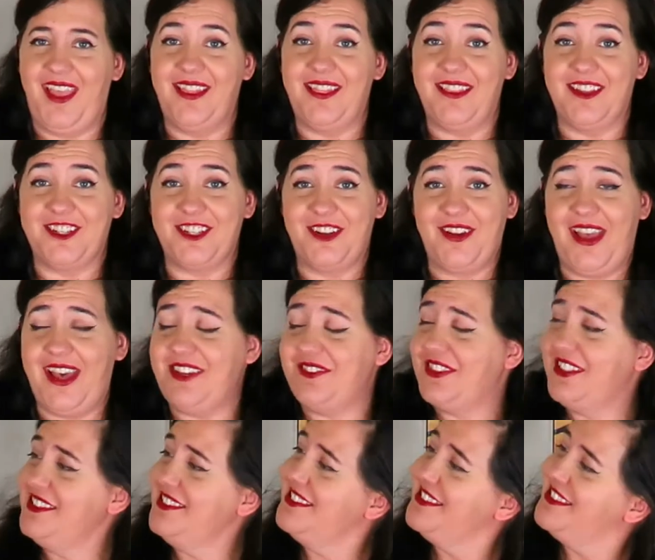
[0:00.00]
And there you
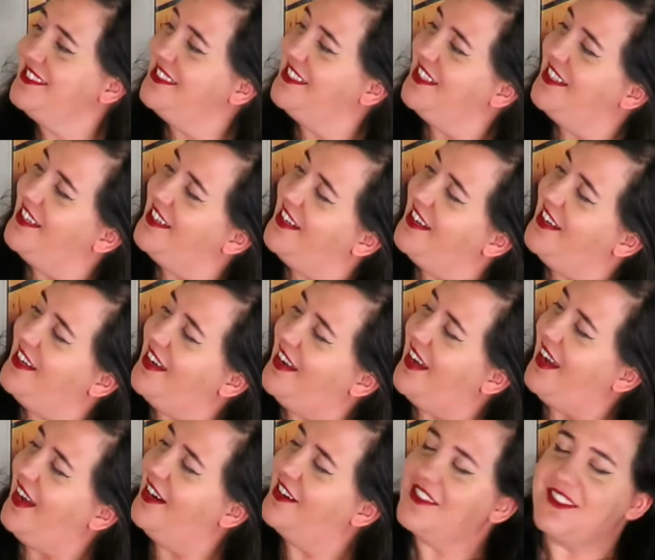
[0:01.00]
have it
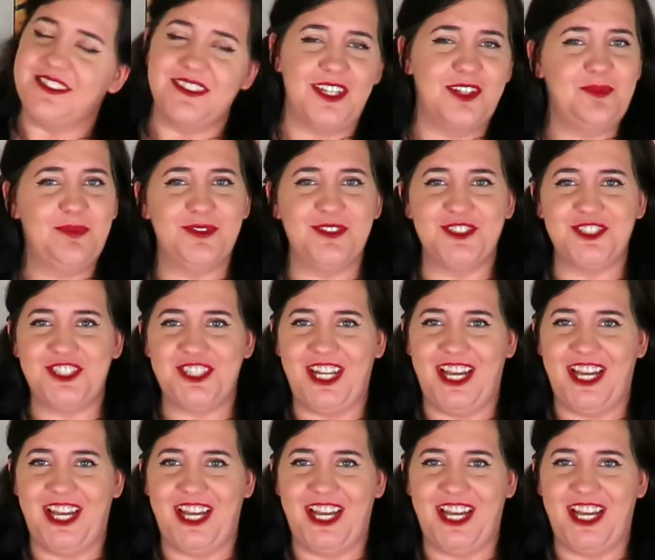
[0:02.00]
our Deadpool